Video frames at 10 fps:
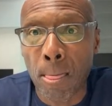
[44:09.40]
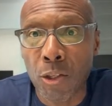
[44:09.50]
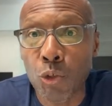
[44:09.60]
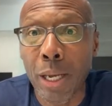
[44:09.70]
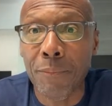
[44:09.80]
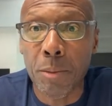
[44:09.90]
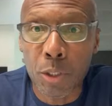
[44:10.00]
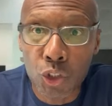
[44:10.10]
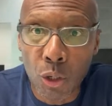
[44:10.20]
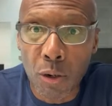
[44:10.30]
you have the
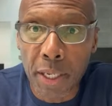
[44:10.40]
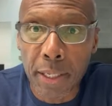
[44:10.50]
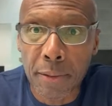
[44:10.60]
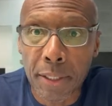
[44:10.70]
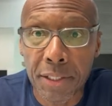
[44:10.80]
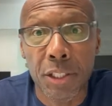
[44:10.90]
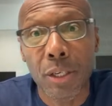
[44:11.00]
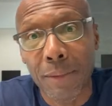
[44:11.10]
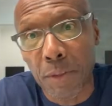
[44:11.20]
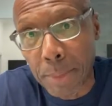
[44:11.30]
majority and then you
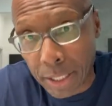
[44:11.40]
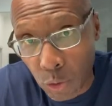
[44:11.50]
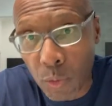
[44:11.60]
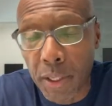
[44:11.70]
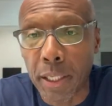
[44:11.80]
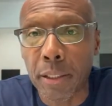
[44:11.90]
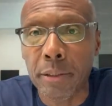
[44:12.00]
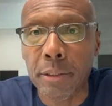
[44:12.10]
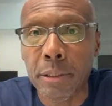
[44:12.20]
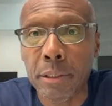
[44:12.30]
have the minority.
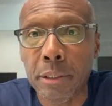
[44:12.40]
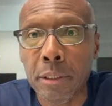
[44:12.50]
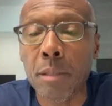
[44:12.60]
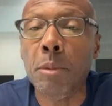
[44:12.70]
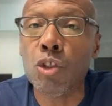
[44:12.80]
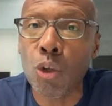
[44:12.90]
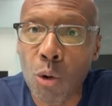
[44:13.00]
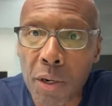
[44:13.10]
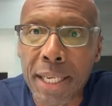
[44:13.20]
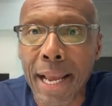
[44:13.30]
The
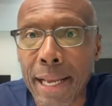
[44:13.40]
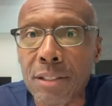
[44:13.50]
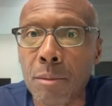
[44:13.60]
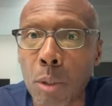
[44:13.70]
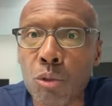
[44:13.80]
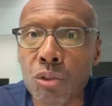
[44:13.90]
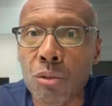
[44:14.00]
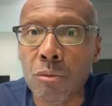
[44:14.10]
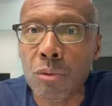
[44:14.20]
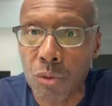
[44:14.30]
majority has the most
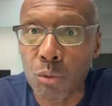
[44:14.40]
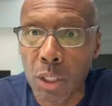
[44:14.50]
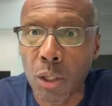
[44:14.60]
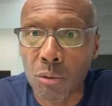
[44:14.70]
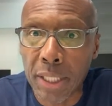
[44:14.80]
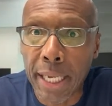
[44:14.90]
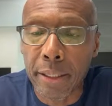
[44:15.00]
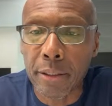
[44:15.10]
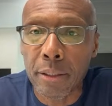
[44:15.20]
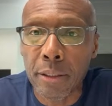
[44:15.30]
student loan debt,
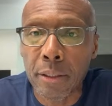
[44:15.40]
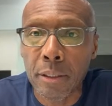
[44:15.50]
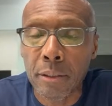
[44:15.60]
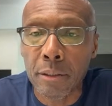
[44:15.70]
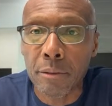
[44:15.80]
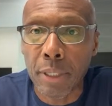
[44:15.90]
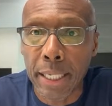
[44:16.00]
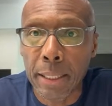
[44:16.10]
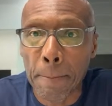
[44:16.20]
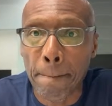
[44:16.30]

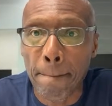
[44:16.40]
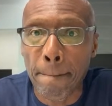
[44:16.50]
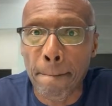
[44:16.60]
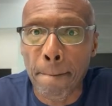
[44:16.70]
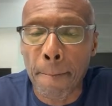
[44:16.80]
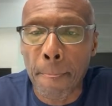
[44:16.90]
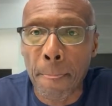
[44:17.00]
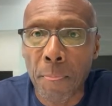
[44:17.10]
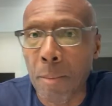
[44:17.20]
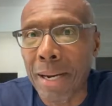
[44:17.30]
right?
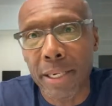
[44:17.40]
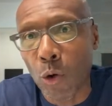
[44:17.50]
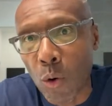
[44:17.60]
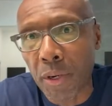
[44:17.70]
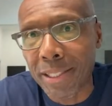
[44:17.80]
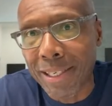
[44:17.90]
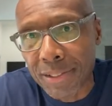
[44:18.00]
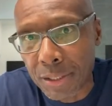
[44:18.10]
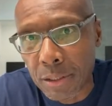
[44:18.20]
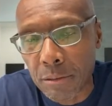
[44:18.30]
The minority
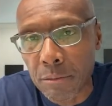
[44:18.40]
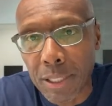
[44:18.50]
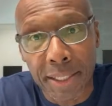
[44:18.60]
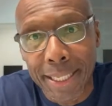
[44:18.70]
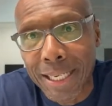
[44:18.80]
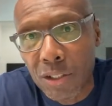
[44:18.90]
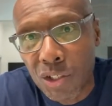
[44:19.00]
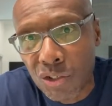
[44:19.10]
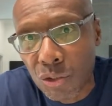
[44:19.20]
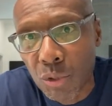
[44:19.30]
doesn't. Now they
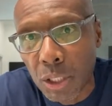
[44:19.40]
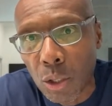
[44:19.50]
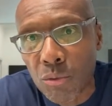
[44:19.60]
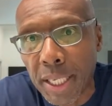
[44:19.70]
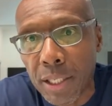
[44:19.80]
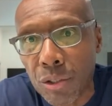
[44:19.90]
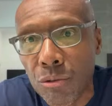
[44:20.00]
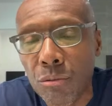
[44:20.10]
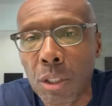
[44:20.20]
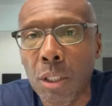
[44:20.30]
got student loan debt
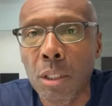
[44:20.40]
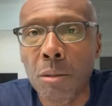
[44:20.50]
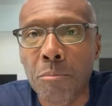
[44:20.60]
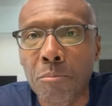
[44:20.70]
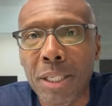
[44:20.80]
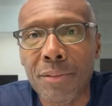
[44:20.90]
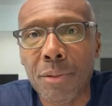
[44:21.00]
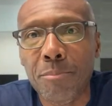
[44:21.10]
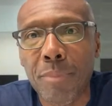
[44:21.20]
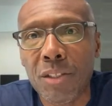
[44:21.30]
too, but it's,
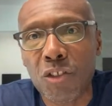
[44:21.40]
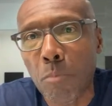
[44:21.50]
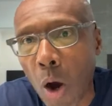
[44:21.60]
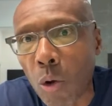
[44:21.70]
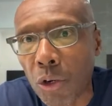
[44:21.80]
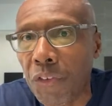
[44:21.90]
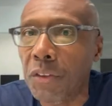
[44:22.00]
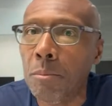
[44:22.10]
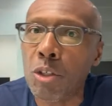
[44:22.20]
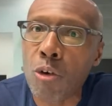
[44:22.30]
a, it's smaller
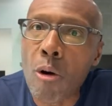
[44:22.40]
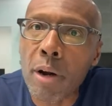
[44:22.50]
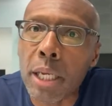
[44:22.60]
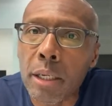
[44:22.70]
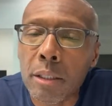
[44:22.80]
than the majority.